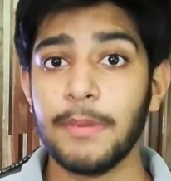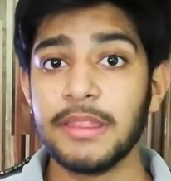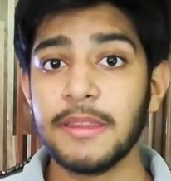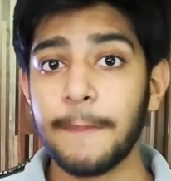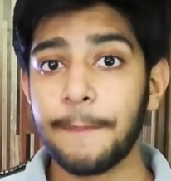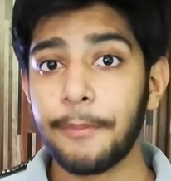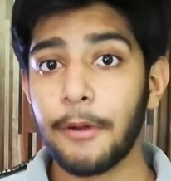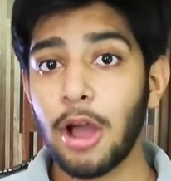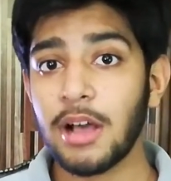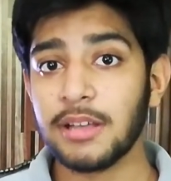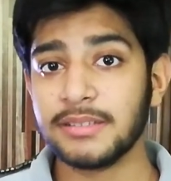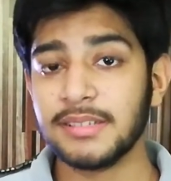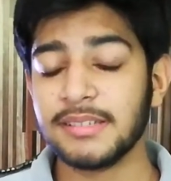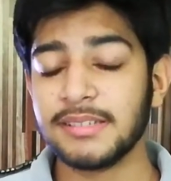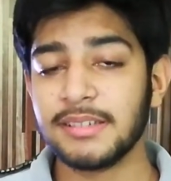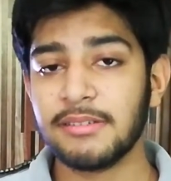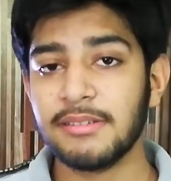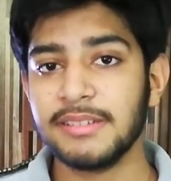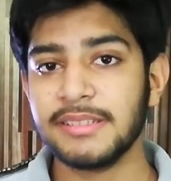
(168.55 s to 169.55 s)
but the
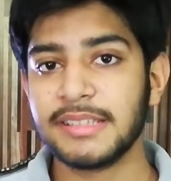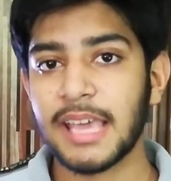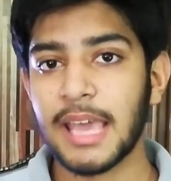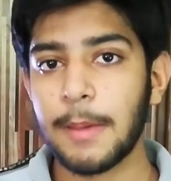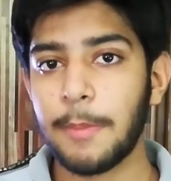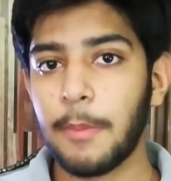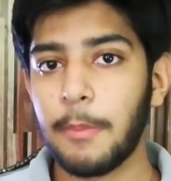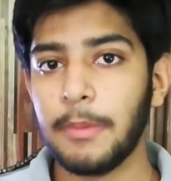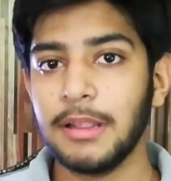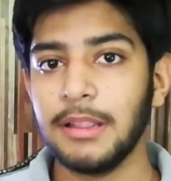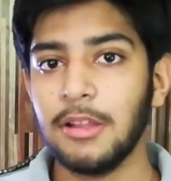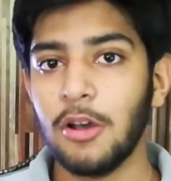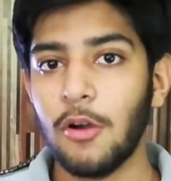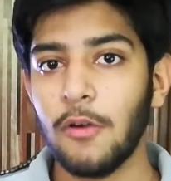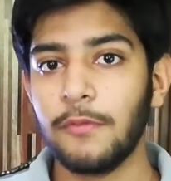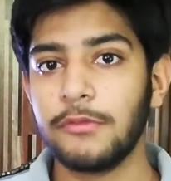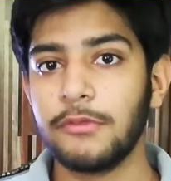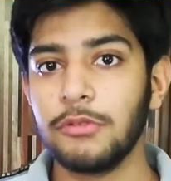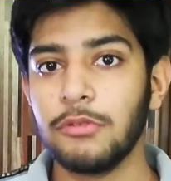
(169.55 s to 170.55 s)
processor is capable
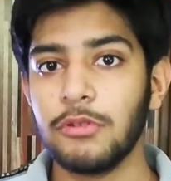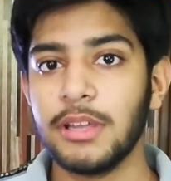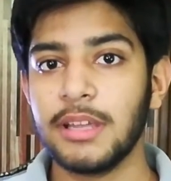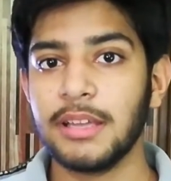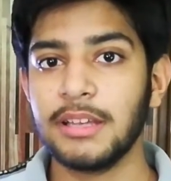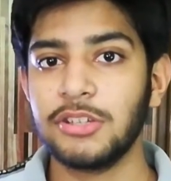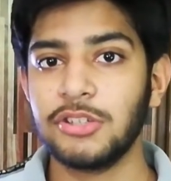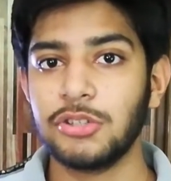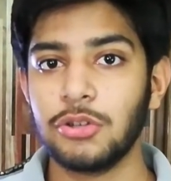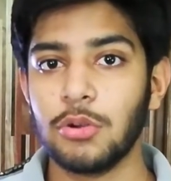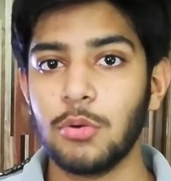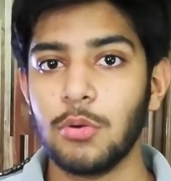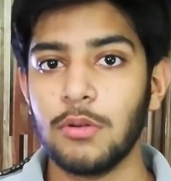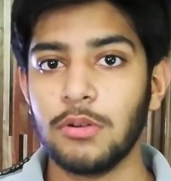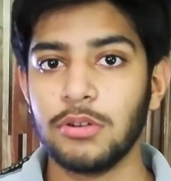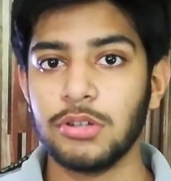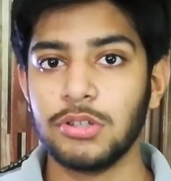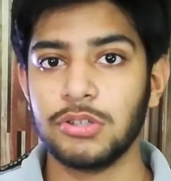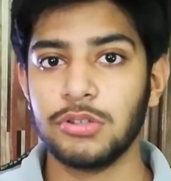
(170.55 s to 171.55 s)
of doing
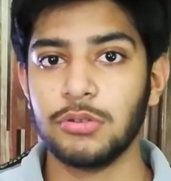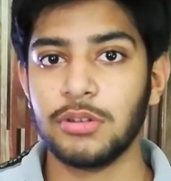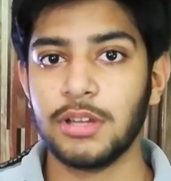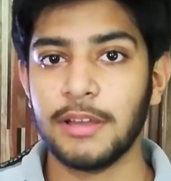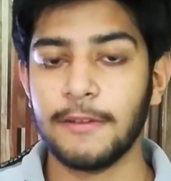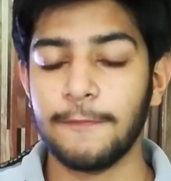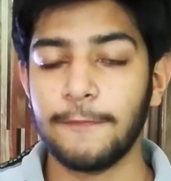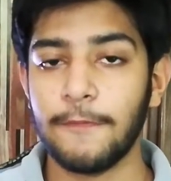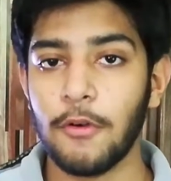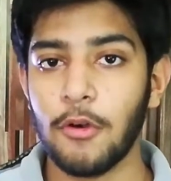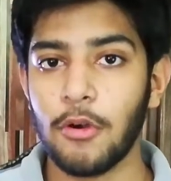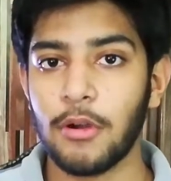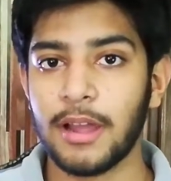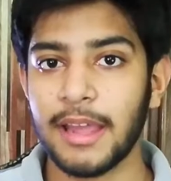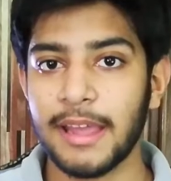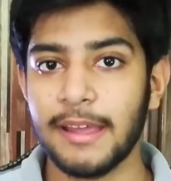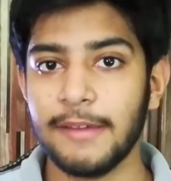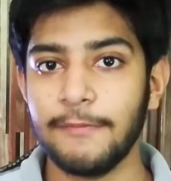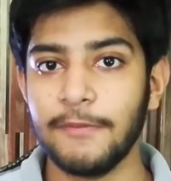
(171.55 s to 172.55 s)
shooting
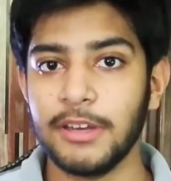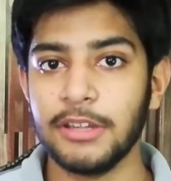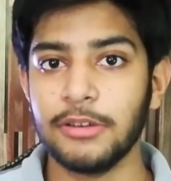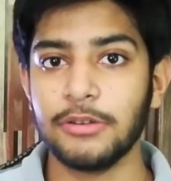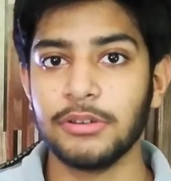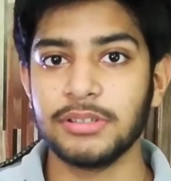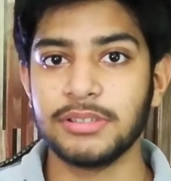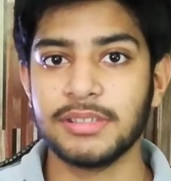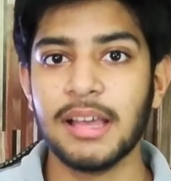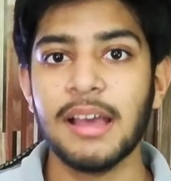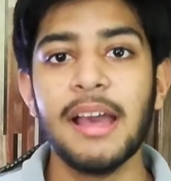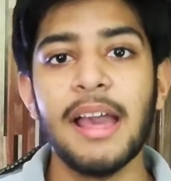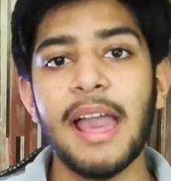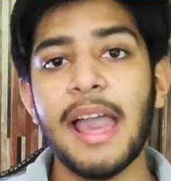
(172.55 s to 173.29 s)
4K videos